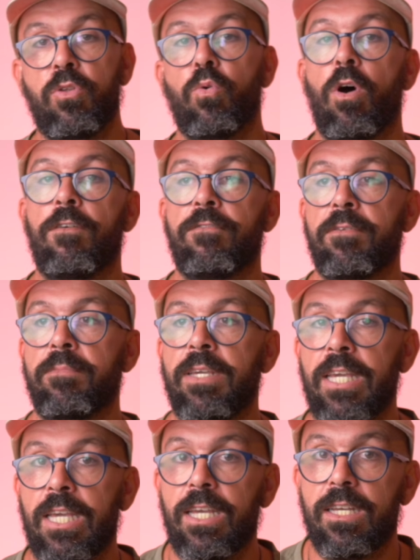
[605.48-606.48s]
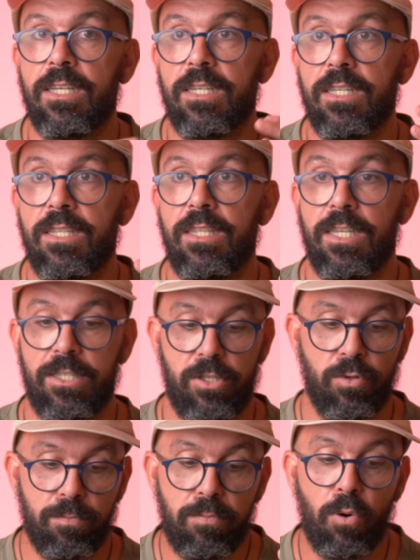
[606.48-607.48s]
to offer me the
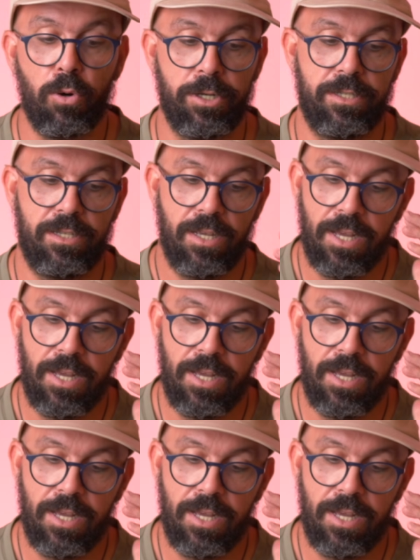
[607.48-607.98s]
support.